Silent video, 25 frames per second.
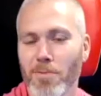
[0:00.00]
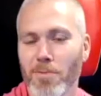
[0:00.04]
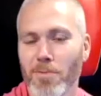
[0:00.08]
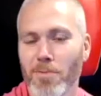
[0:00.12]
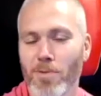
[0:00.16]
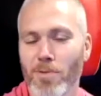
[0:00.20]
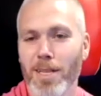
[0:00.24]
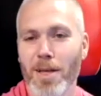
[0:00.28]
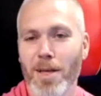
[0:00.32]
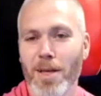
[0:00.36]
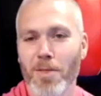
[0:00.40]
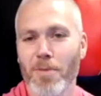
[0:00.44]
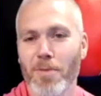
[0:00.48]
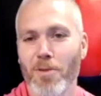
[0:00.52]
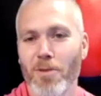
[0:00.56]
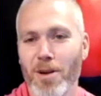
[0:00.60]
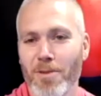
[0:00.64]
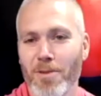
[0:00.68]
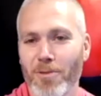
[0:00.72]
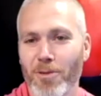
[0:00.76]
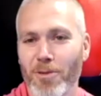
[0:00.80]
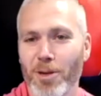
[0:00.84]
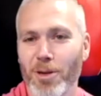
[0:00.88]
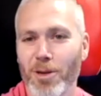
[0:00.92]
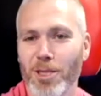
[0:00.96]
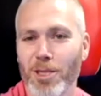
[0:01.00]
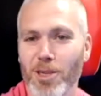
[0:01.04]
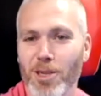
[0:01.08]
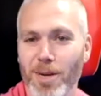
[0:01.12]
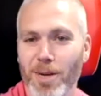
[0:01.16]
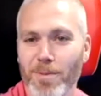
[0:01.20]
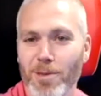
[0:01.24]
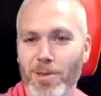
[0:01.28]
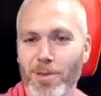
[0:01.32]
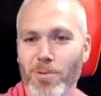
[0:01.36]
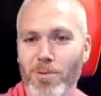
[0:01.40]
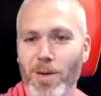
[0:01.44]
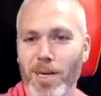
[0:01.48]
right at the very first guy
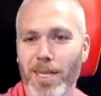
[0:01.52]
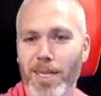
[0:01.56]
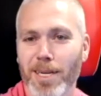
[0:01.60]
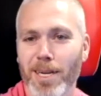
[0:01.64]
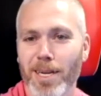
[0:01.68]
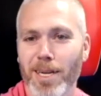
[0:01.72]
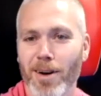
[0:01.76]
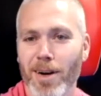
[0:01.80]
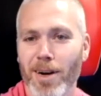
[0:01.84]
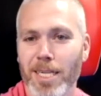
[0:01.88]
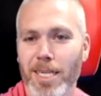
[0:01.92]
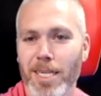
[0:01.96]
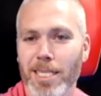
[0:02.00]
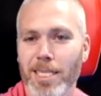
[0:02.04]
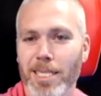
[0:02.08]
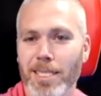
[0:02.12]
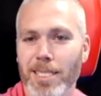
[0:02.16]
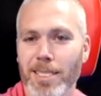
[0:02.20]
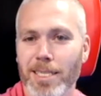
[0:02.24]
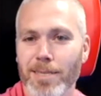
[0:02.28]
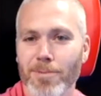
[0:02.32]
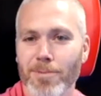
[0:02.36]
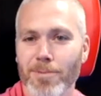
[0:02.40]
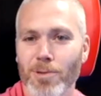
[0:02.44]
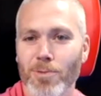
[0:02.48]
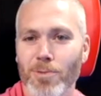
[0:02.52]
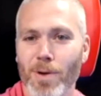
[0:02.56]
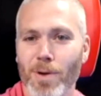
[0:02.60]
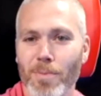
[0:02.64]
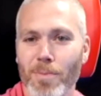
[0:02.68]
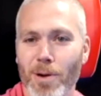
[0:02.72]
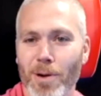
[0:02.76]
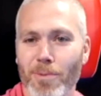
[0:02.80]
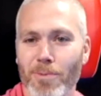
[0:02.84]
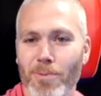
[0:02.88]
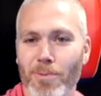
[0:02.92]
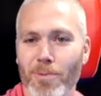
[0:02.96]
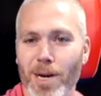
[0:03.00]
was one of the guys when we
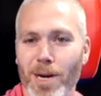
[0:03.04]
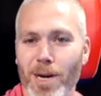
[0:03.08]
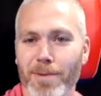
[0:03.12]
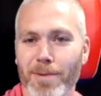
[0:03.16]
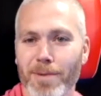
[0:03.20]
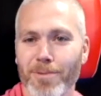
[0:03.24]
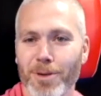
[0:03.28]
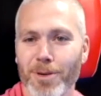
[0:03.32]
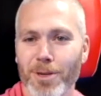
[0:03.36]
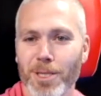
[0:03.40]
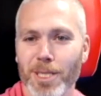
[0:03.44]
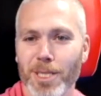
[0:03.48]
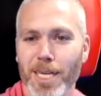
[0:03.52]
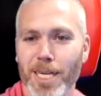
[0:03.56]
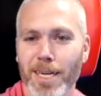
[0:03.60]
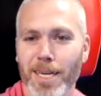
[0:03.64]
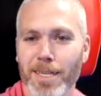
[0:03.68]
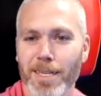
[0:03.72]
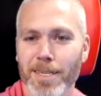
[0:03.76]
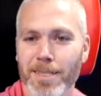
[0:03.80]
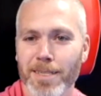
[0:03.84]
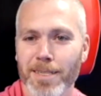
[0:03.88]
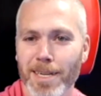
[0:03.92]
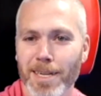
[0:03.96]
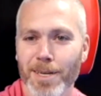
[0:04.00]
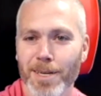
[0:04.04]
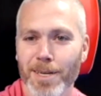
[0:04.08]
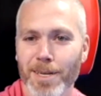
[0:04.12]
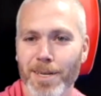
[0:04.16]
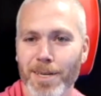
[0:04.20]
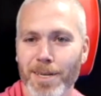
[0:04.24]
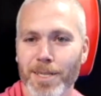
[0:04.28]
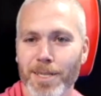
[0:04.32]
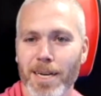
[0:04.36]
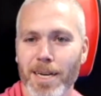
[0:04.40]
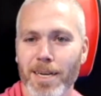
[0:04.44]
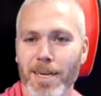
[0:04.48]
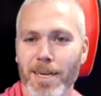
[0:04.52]
were really first started, and
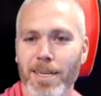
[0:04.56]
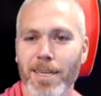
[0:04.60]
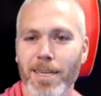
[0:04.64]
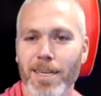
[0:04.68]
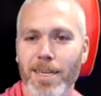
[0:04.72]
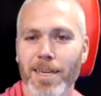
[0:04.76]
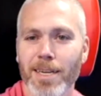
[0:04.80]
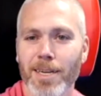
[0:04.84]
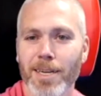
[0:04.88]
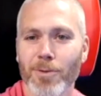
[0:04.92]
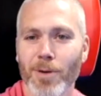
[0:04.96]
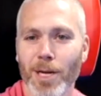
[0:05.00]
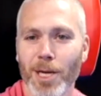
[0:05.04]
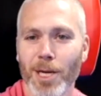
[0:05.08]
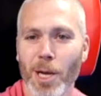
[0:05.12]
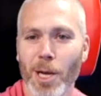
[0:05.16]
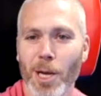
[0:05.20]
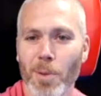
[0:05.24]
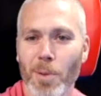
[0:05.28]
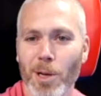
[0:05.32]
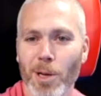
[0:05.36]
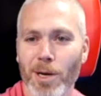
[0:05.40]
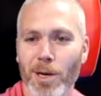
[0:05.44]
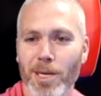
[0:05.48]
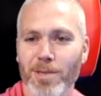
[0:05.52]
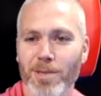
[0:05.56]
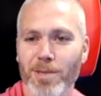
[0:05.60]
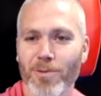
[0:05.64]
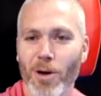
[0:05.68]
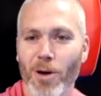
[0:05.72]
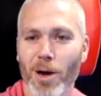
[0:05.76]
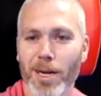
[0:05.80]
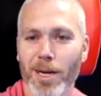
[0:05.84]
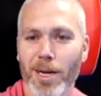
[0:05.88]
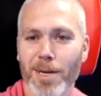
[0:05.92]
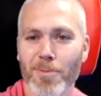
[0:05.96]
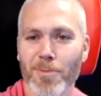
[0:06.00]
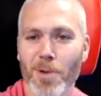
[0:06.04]
we had a couple of guys
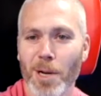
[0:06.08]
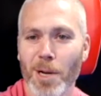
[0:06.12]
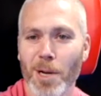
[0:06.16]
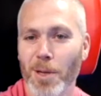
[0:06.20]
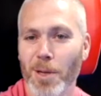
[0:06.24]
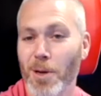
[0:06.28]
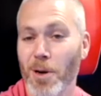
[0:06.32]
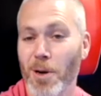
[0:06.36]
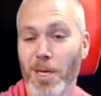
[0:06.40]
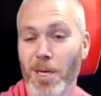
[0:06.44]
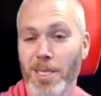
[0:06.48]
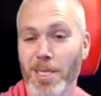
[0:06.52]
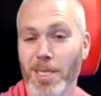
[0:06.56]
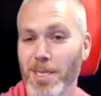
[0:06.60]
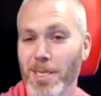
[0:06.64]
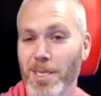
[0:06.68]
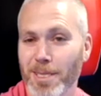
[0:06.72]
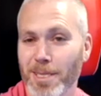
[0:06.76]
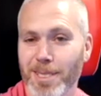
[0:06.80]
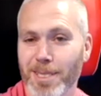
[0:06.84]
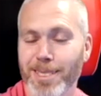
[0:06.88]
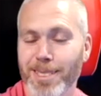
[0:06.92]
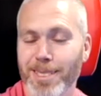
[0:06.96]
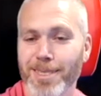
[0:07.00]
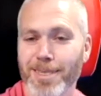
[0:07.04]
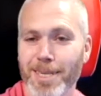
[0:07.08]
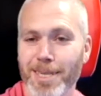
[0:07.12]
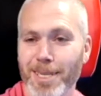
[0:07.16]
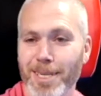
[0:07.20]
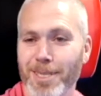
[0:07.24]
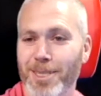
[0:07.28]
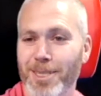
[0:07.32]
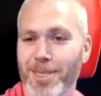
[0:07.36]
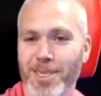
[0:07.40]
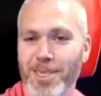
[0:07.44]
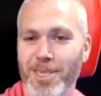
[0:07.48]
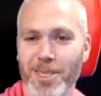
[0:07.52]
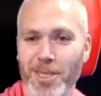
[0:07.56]
fighting. And one of the guys that's
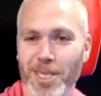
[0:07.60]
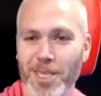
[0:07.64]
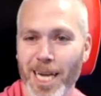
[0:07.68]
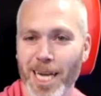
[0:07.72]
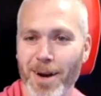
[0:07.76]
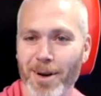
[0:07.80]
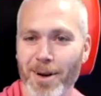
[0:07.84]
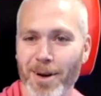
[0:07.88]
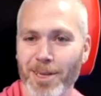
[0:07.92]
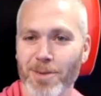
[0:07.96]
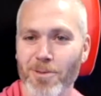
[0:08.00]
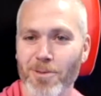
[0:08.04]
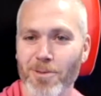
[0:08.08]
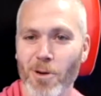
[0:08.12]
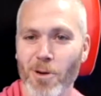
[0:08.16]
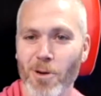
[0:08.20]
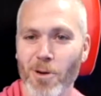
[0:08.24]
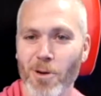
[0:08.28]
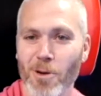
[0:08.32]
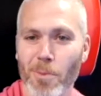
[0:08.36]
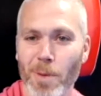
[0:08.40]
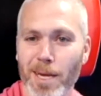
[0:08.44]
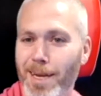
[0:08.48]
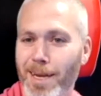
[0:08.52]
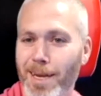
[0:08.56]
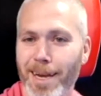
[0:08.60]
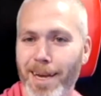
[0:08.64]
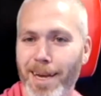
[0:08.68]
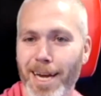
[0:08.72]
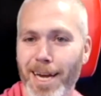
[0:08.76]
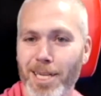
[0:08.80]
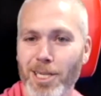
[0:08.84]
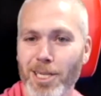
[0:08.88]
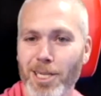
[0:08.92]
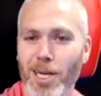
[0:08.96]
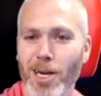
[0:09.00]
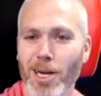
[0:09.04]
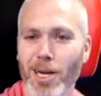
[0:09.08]
just his character, Robbie, and
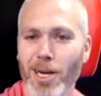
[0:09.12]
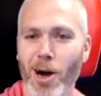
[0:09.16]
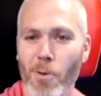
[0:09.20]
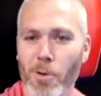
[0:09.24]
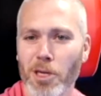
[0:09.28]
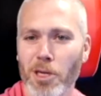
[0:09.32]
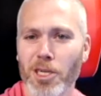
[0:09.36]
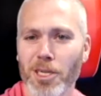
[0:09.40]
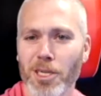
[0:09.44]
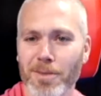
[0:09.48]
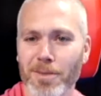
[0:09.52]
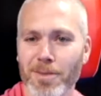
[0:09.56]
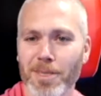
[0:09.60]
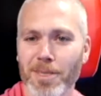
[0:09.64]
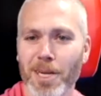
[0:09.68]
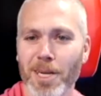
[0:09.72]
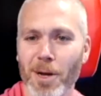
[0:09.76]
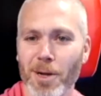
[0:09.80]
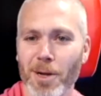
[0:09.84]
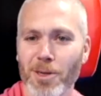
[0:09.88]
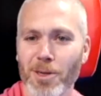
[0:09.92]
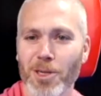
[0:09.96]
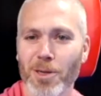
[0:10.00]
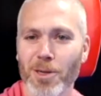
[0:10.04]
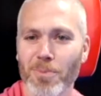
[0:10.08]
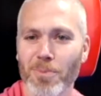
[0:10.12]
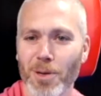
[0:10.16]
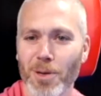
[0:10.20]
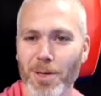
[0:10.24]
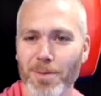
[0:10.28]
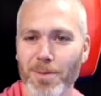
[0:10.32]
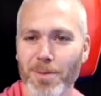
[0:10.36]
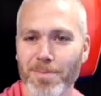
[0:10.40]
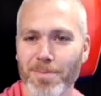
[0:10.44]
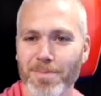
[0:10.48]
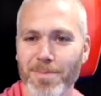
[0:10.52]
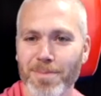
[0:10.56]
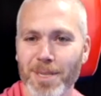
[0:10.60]
he's like, "Oh, we should, you should put
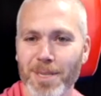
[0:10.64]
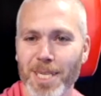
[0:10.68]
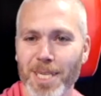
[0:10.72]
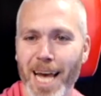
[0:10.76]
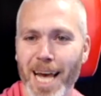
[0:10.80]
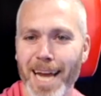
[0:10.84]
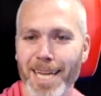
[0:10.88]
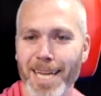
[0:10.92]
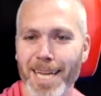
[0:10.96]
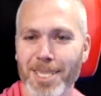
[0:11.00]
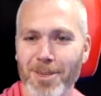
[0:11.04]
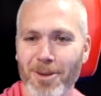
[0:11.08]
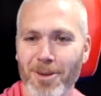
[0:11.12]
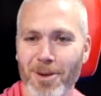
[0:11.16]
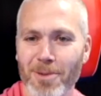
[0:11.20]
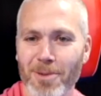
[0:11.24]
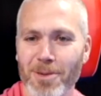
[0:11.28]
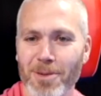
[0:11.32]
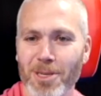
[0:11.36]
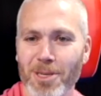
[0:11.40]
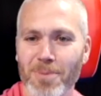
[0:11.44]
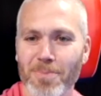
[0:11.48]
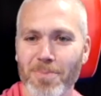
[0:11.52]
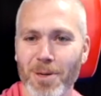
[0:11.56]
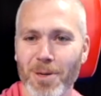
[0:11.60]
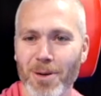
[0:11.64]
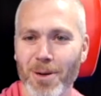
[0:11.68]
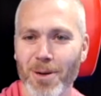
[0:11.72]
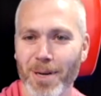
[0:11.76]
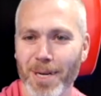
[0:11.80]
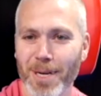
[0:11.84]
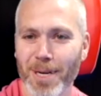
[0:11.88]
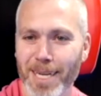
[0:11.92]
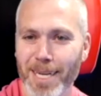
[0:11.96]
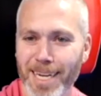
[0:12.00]
these hats on, and we should put on